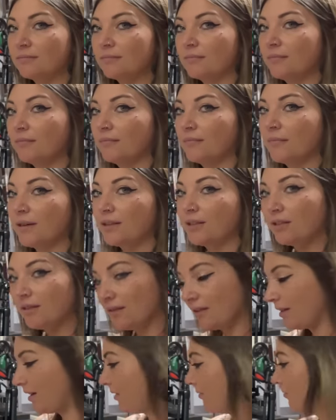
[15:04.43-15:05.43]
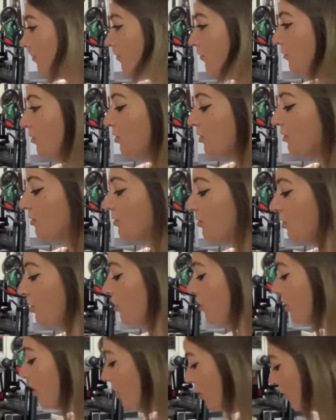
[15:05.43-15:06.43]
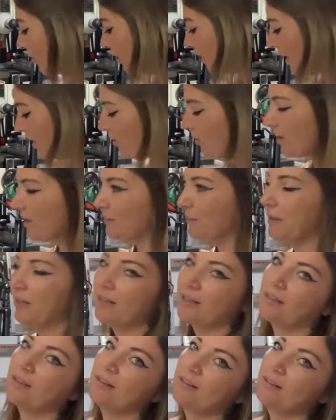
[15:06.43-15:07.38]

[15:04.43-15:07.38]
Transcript: And you're gonna do it, right? We're, no, you're gonna do it. I always pick.